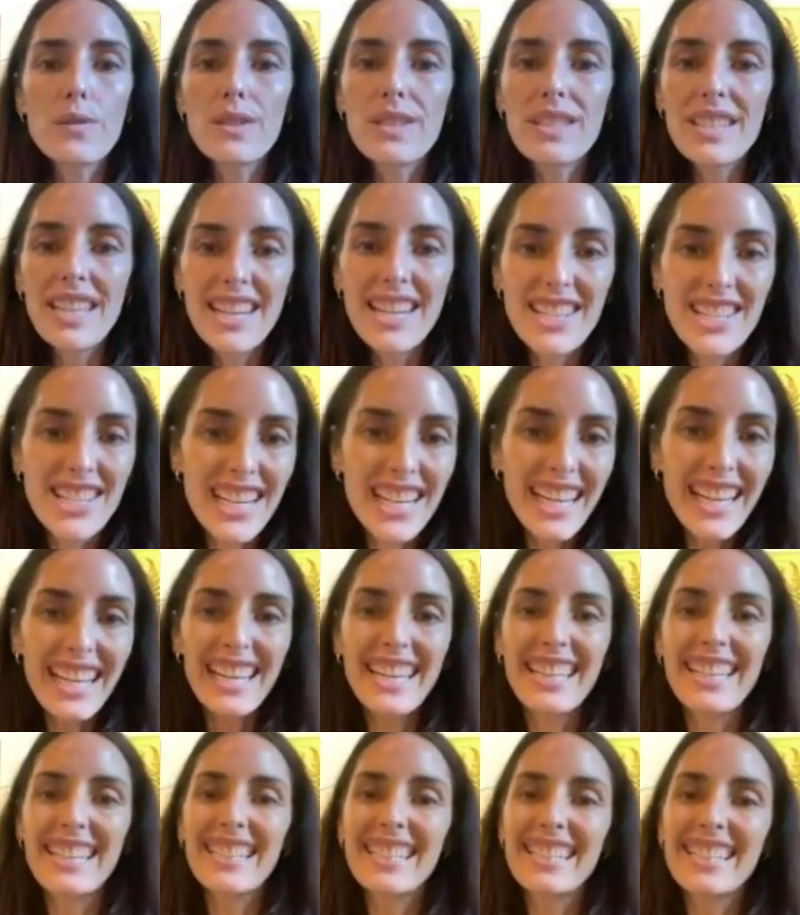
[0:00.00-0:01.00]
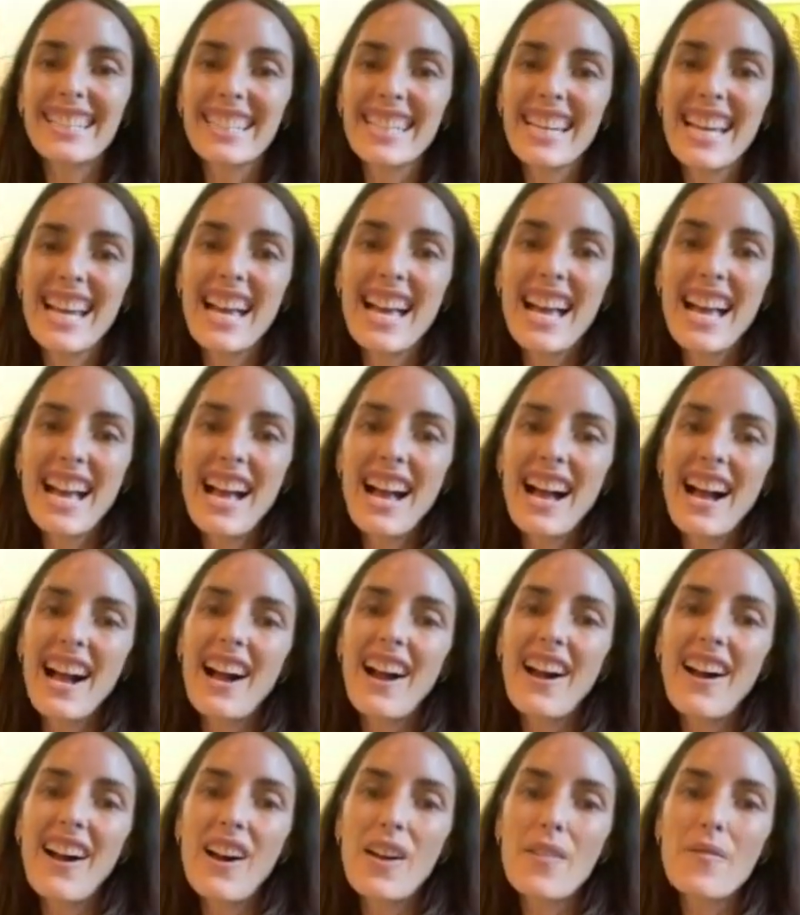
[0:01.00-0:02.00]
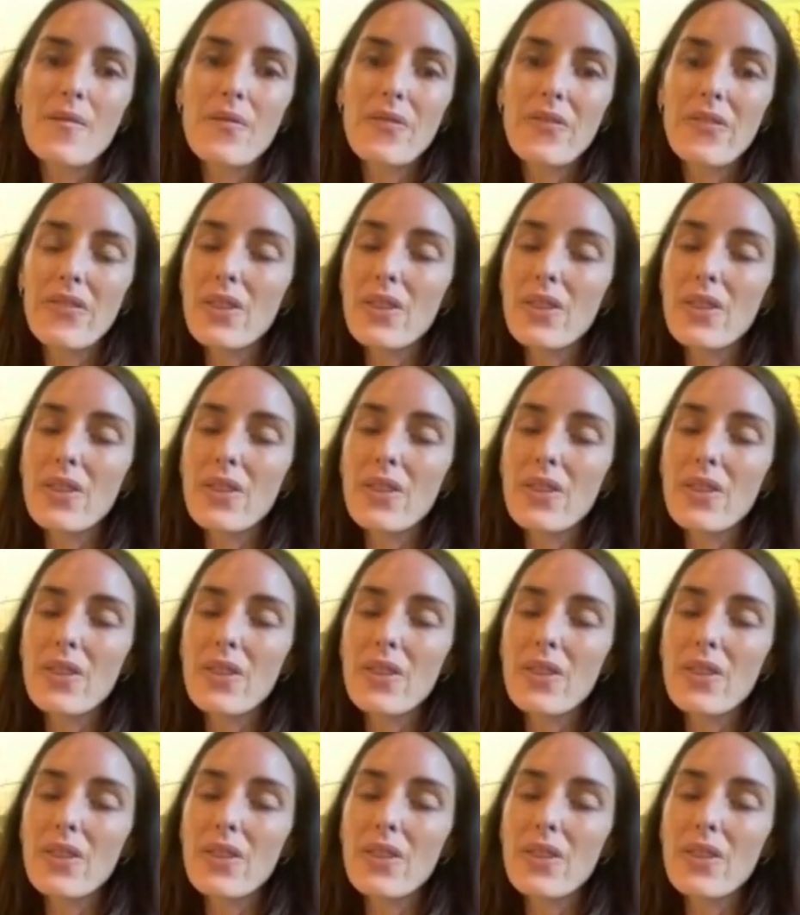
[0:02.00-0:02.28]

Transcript: stitches um,